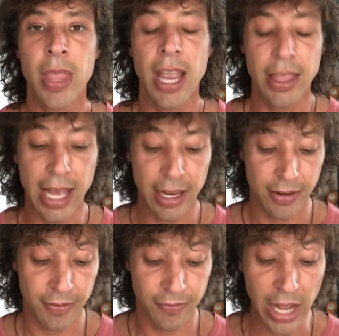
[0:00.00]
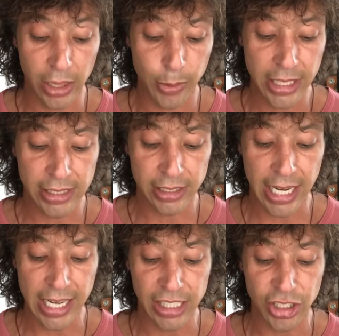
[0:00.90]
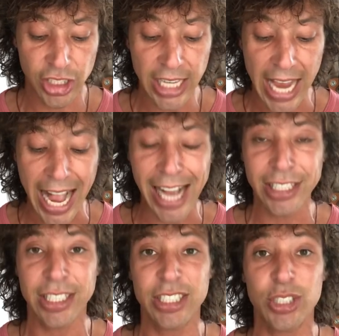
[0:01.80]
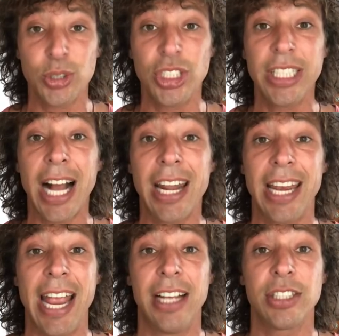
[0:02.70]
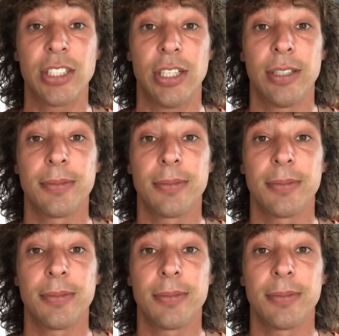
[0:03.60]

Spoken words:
And that following this lady, she asked until she got an answer.